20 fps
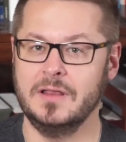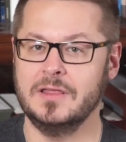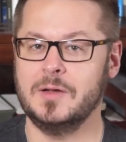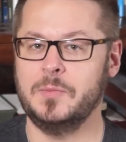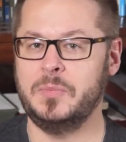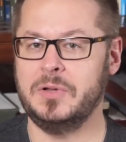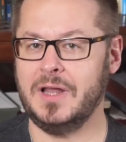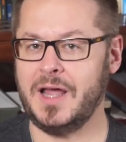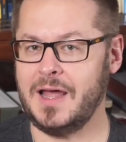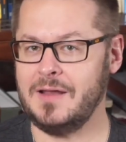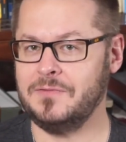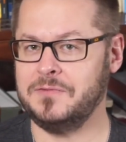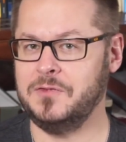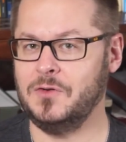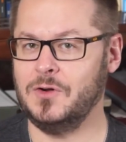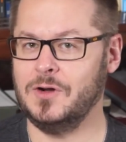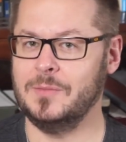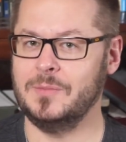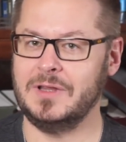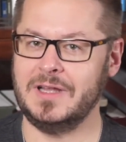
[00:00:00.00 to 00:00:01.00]
the
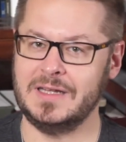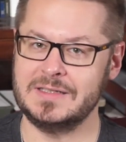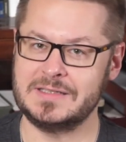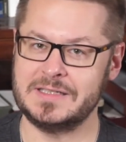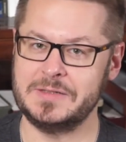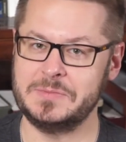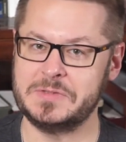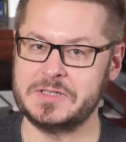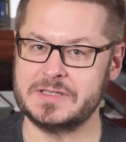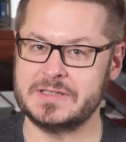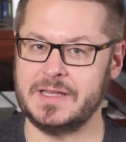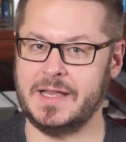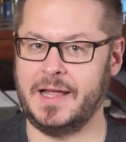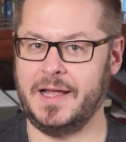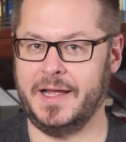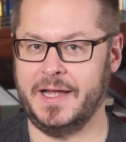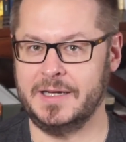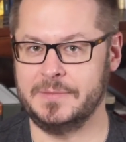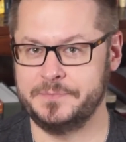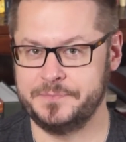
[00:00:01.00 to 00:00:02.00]
platform lets him
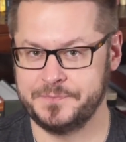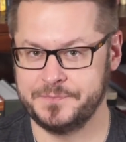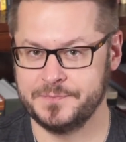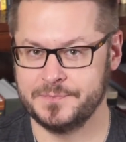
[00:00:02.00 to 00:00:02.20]
slide.